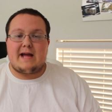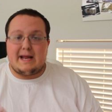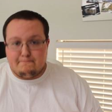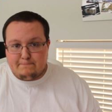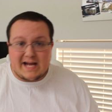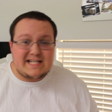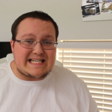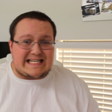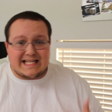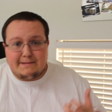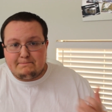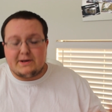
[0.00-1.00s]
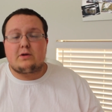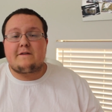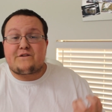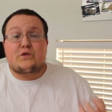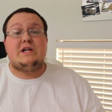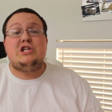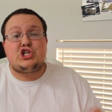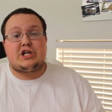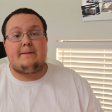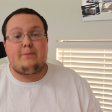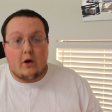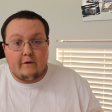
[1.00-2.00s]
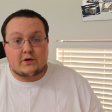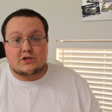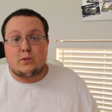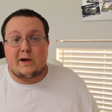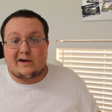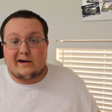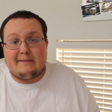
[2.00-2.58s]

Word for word: and basically build a friendship over Twitter.